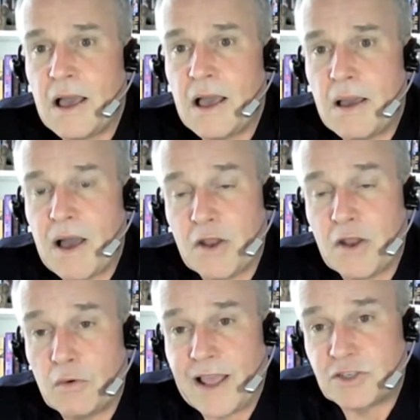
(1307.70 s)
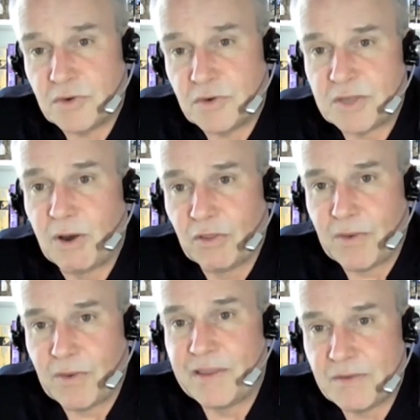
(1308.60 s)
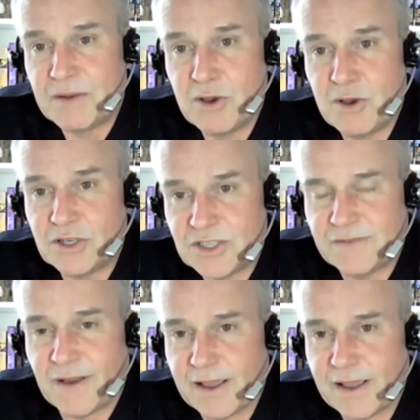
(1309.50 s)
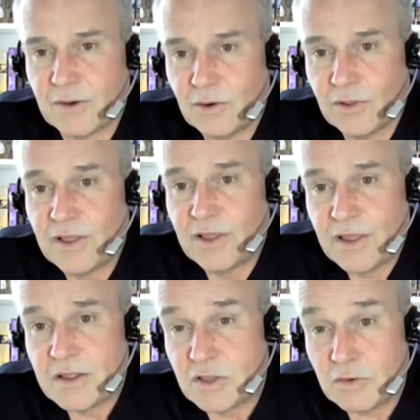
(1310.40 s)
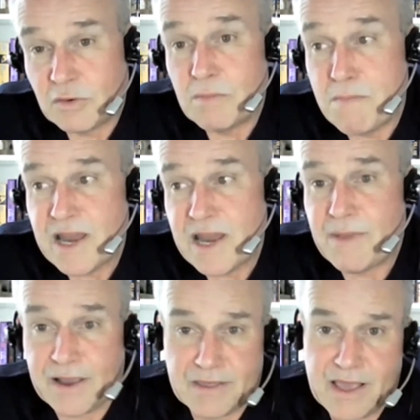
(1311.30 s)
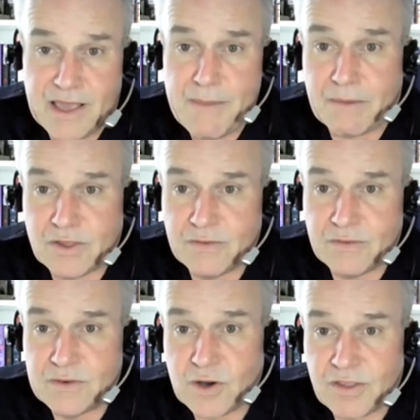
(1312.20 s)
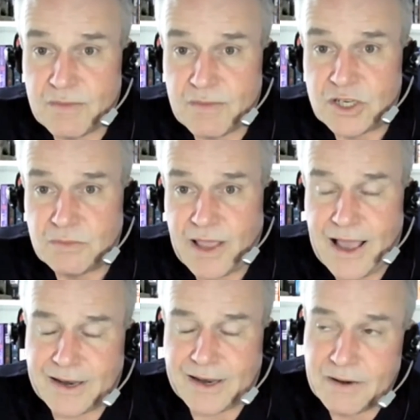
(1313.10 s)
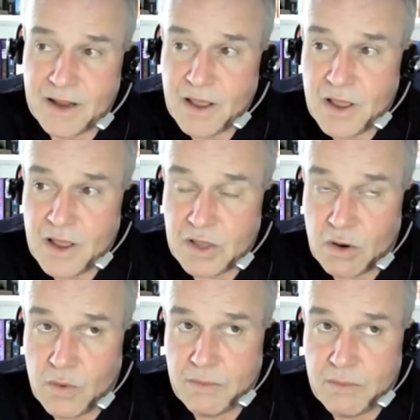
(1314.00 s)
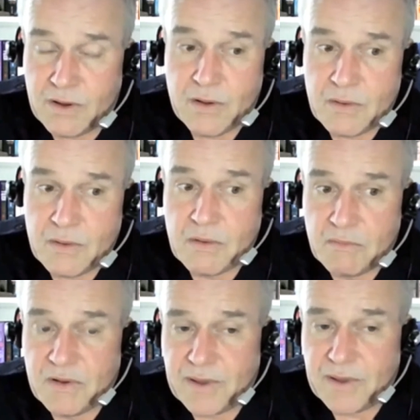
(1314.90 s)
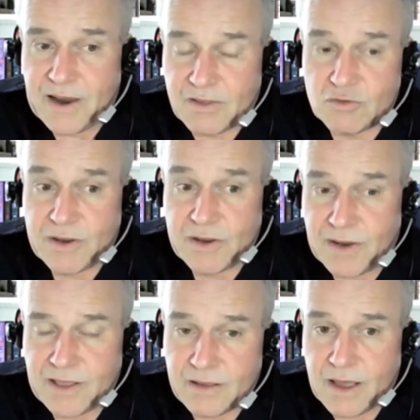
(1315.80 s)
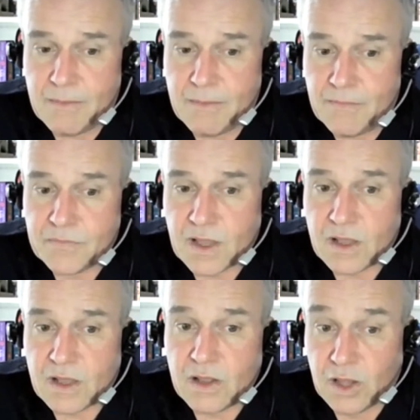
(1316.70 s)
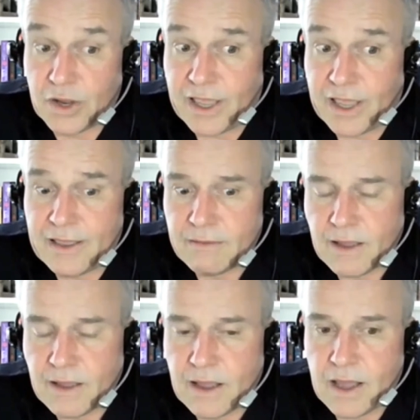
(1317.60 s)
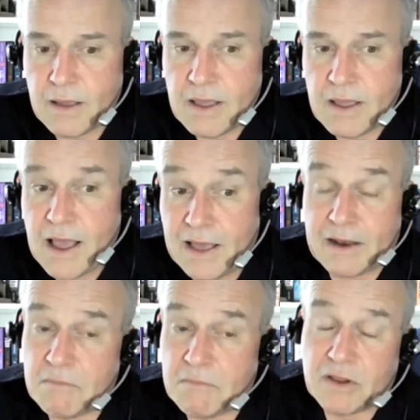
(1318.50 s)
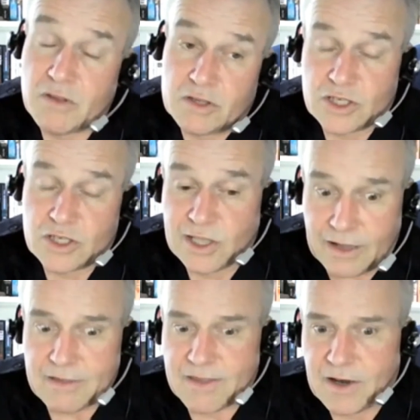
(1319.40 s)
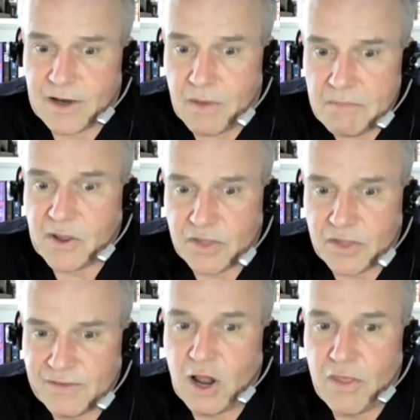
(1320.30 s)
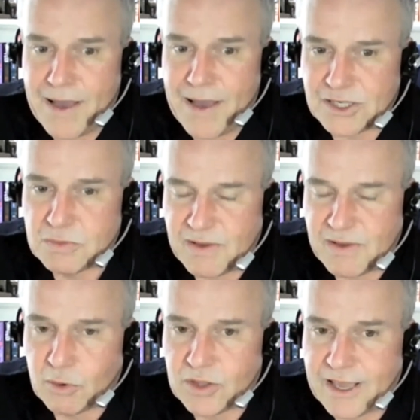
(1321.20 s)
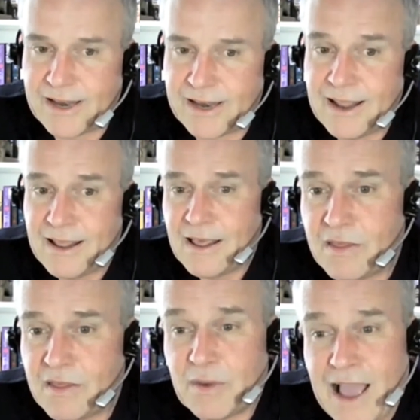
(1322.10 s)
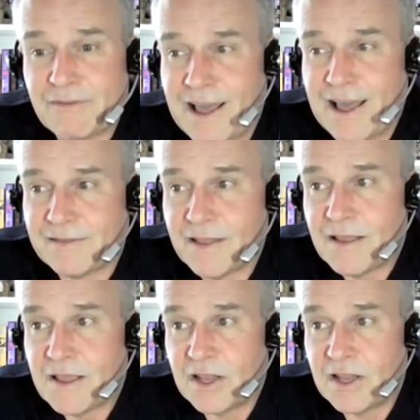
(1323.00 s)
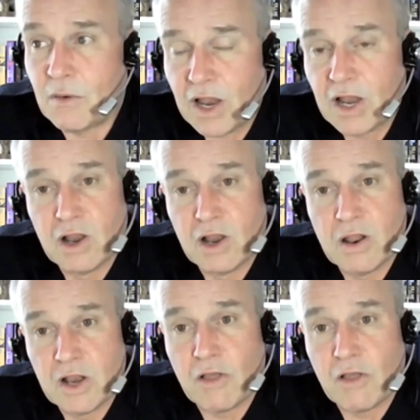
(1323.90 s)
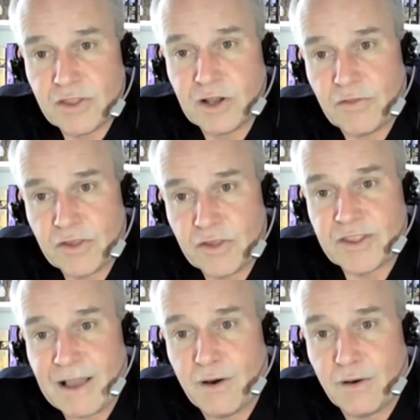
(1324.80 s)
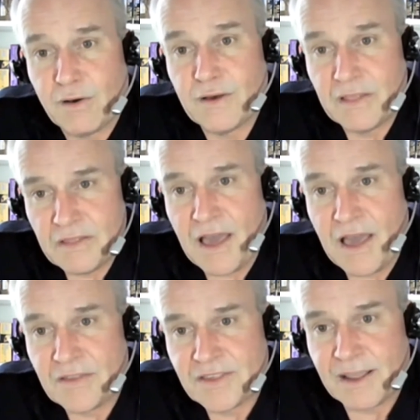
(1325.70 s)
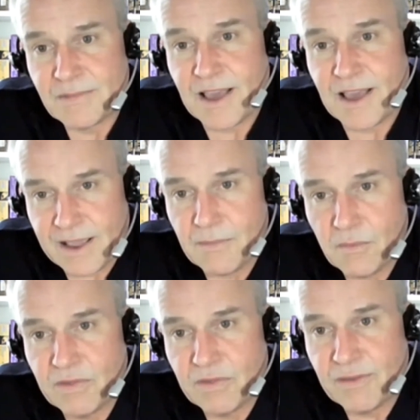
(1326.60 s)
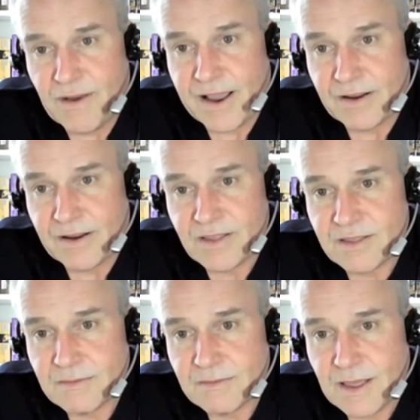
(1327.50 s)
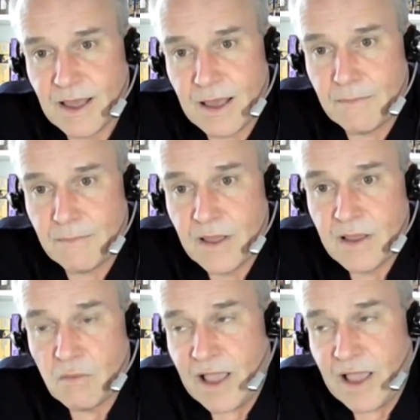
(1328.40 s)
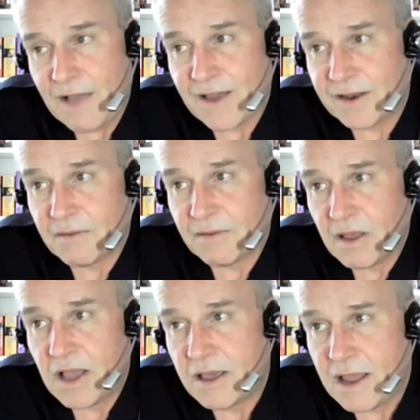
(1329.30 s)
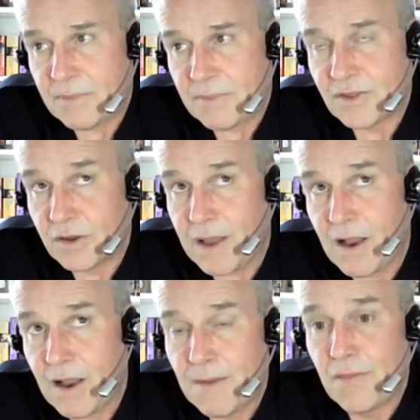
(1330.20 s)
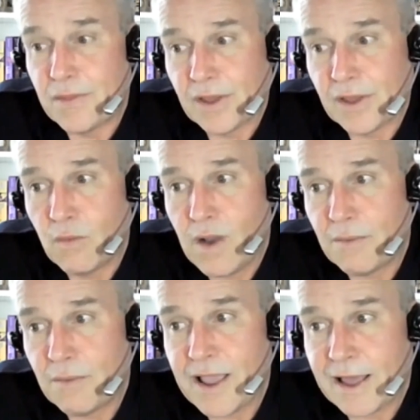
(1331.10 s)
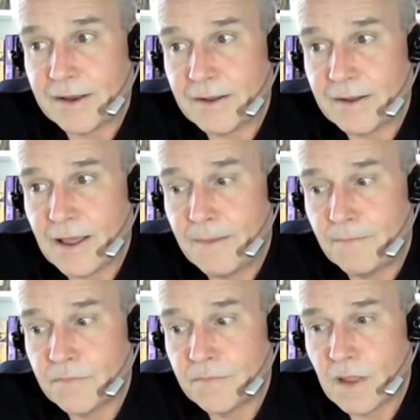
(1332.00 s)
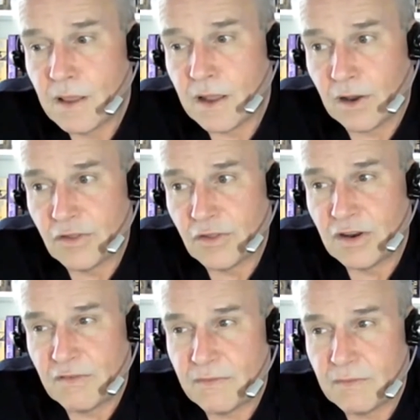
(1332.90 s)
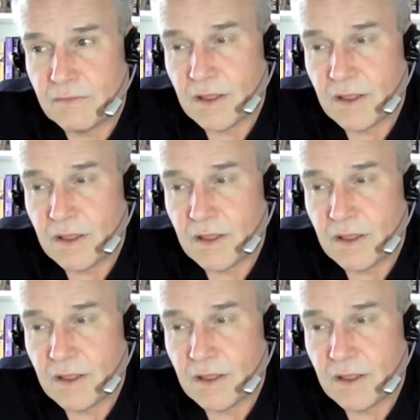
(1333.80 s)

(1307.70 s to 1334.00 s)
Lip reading: and only actually respond when there was an emergency fire call to minimize the amount of transmission we had. And, you know, we've been extremely lucky. And well, it's not just luck, it's, you know, because of a lot of the measures we put in, that we haven't had, you know, lots and lots of staff off at the same time with the virus. We have had an episode about a month ago where we had a cluster of